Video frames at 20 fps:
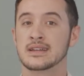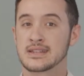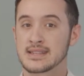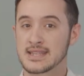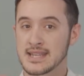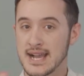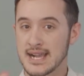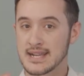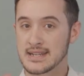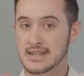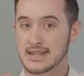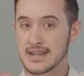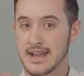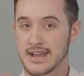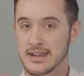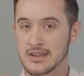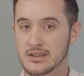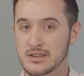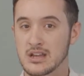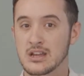Tech
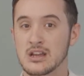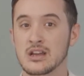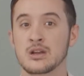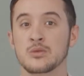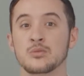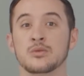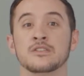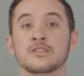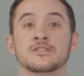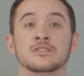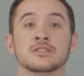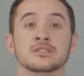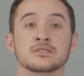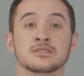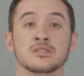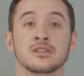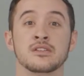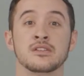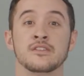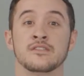neck refers
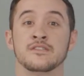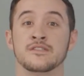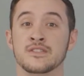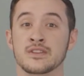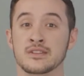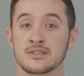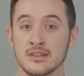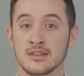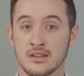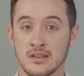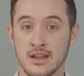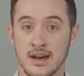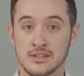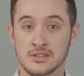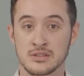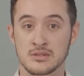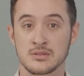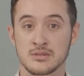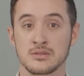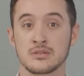to the
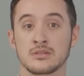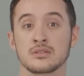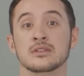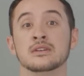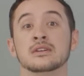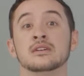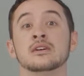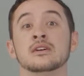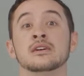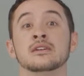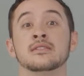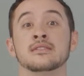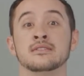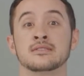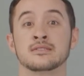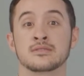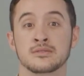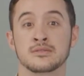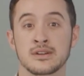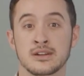physiological and the
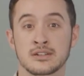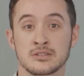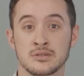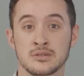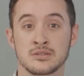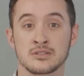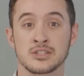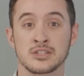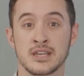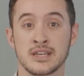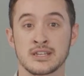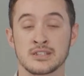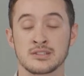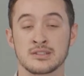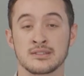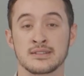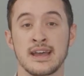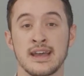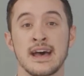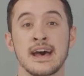structural
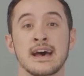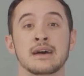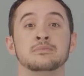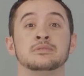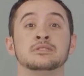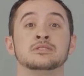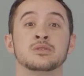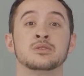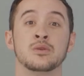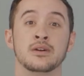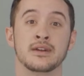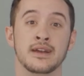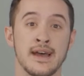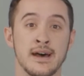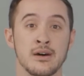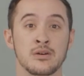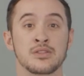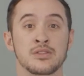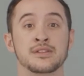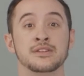changes that happen to our
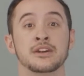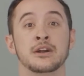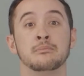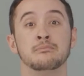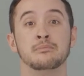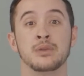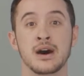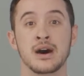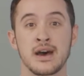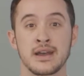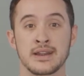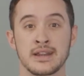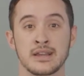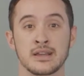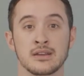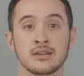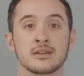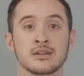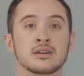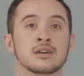health and our
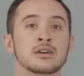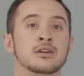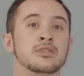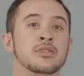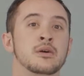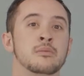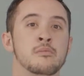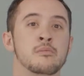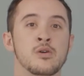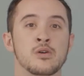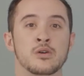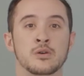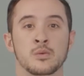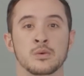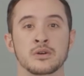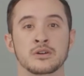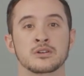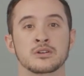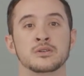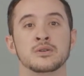body the more
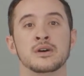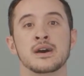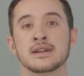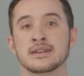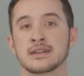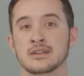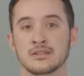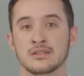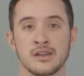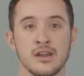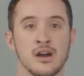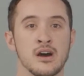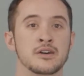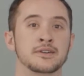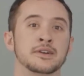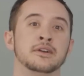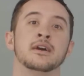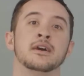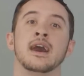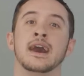we're chronically on
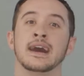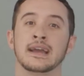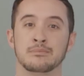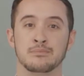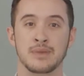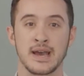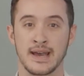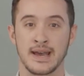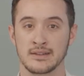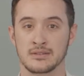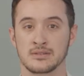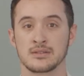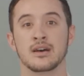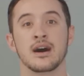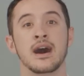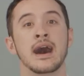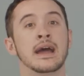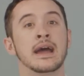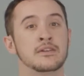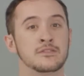our iPads,
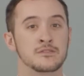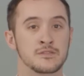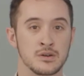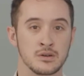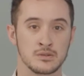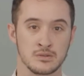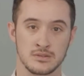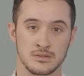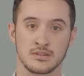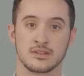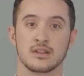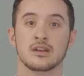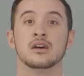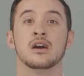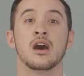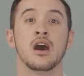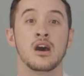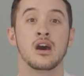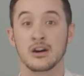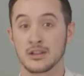iPhones,
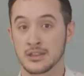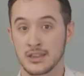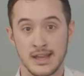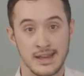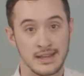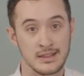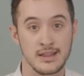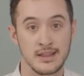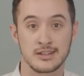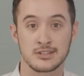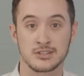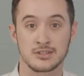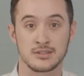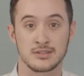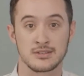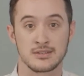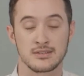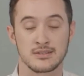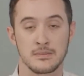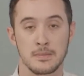online
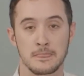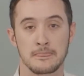lectures.